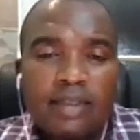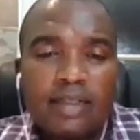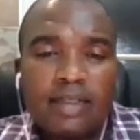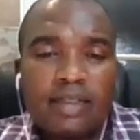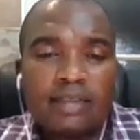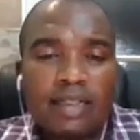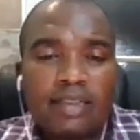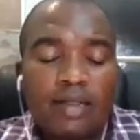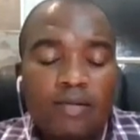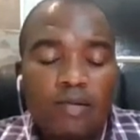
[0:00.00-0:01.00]
a
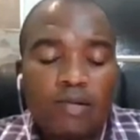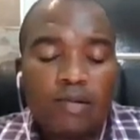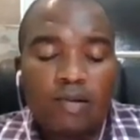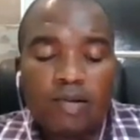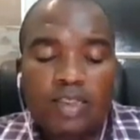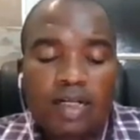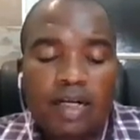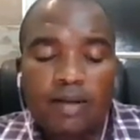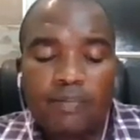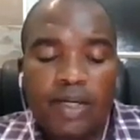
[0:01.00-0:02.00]
certain
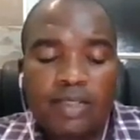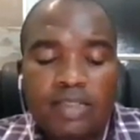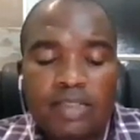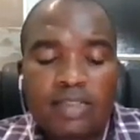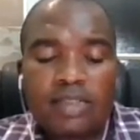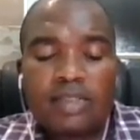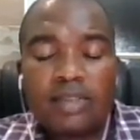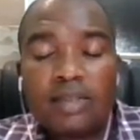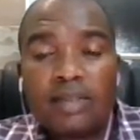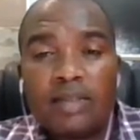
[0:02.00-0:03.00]
ontological basis
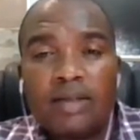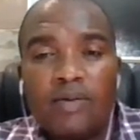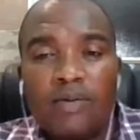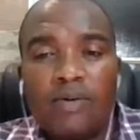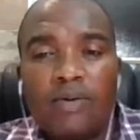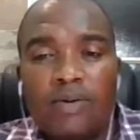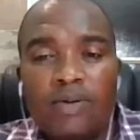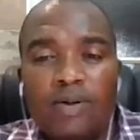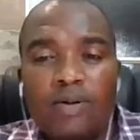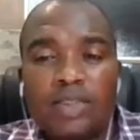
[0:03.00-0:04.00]
or
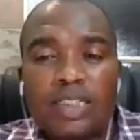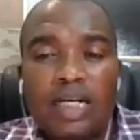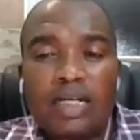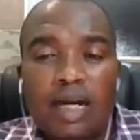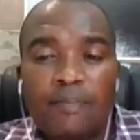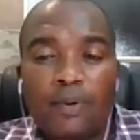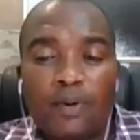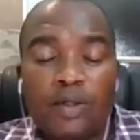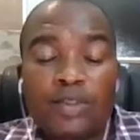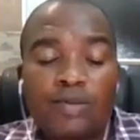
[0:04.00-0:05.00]
ontological
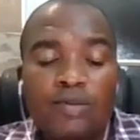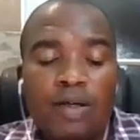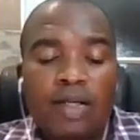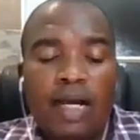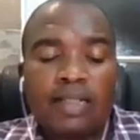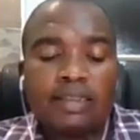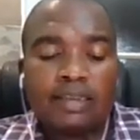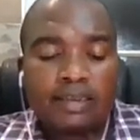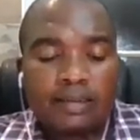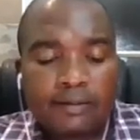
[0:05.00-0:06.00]
approach to
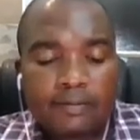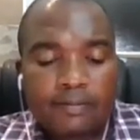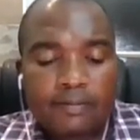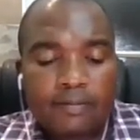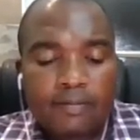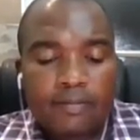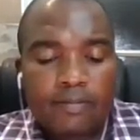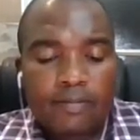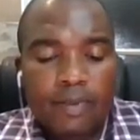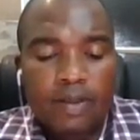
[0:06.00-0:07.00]
reality?
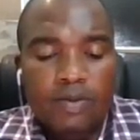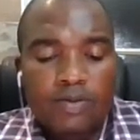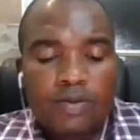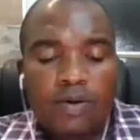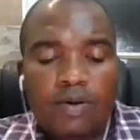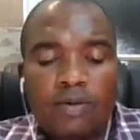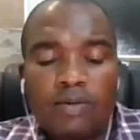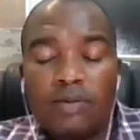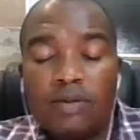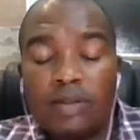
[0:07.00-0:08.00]

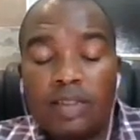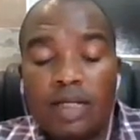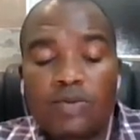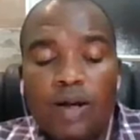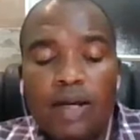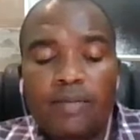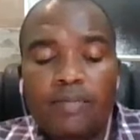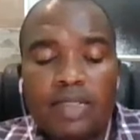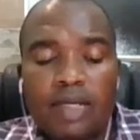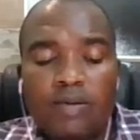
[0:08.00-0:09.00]
So that's why
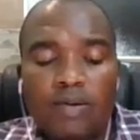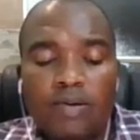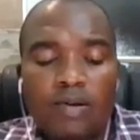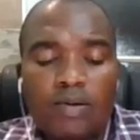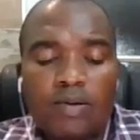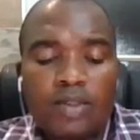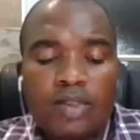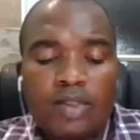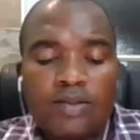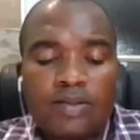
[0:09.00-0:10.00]
I'm saying
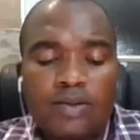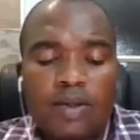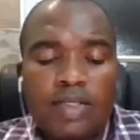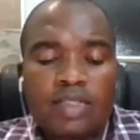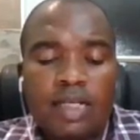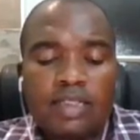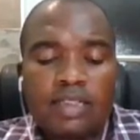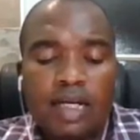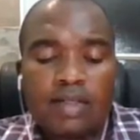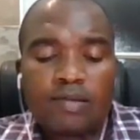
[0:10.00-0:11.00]
ontology is so
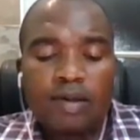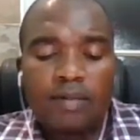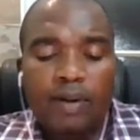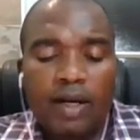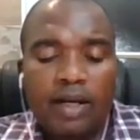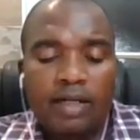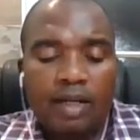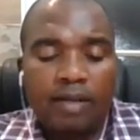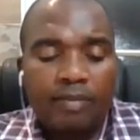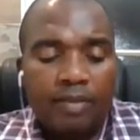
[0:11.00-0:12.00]
essential to a
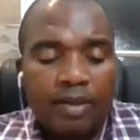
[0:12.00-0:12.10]
paradigm,